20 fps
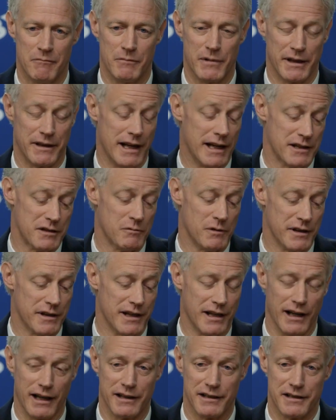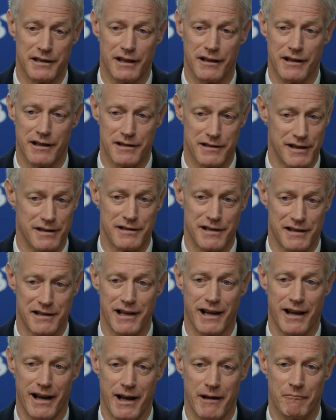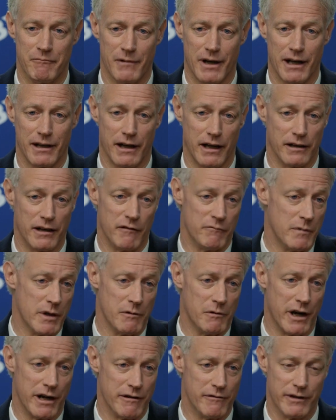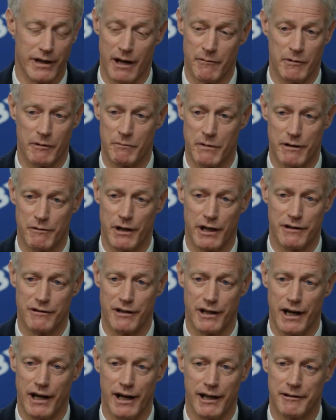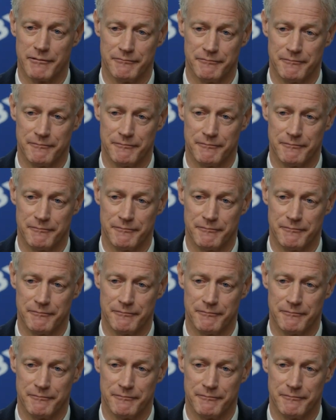But that's one thing I can tell you is, as I say, I love BYU and I'm a BYU guy.